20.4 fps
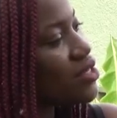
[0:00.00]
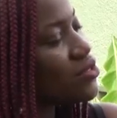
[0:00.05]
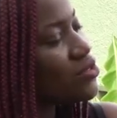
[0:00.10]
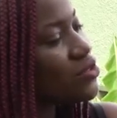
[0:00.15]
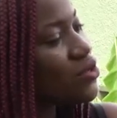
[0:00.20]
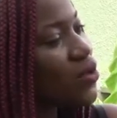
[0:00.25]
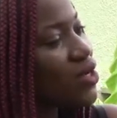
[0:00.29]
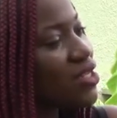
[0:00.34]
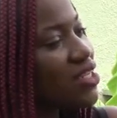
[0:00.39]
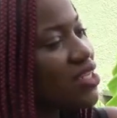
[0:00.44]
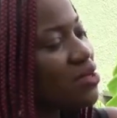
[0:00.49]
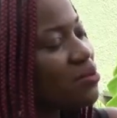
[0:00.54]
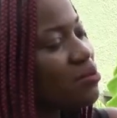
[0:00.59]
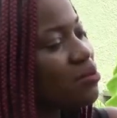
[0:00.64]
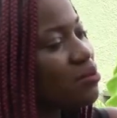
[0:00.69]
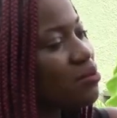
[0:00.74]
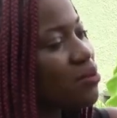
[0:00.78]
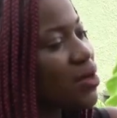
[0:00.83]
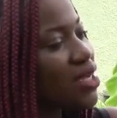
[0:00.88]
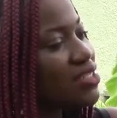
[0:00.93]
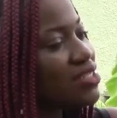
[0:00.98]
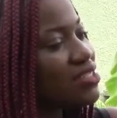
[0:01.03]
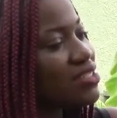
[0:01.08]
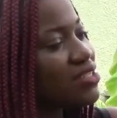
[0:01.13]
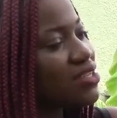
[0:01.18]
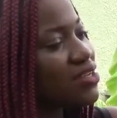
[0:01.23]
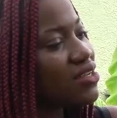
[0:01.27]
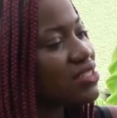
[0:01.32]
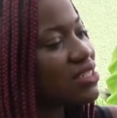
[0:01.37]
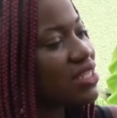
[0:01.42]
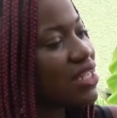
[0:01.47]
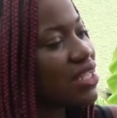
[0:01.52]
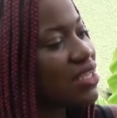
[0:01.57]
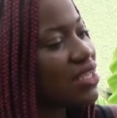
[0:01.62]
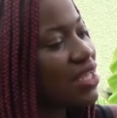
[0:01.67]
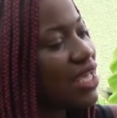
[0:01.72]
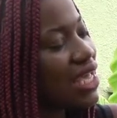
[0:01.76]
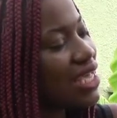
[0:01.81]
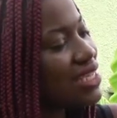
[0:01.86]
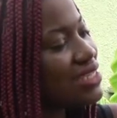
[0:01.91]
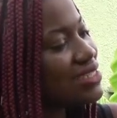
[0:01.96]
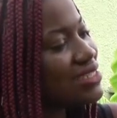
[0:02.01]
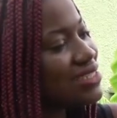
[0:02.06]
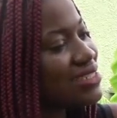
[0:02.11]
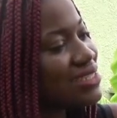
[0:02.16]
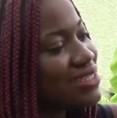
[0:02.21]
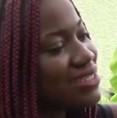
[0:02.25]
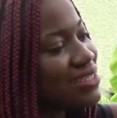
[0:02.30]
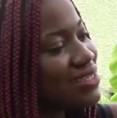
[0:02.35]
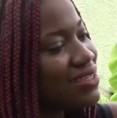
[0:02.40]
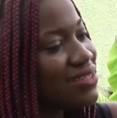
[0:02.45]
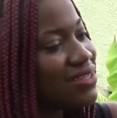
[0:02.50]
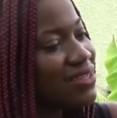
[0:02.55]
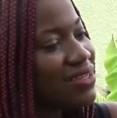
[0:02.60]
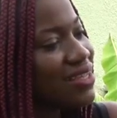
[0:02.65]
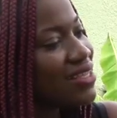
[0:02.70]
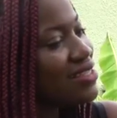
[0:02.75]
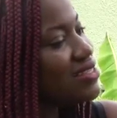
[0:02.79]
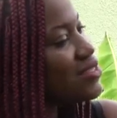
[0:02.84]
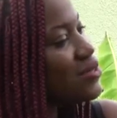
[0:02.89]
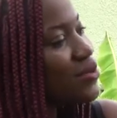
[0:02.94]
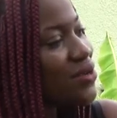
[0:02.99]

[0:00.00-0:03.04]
it. So one day, my sister was like, hey, she, I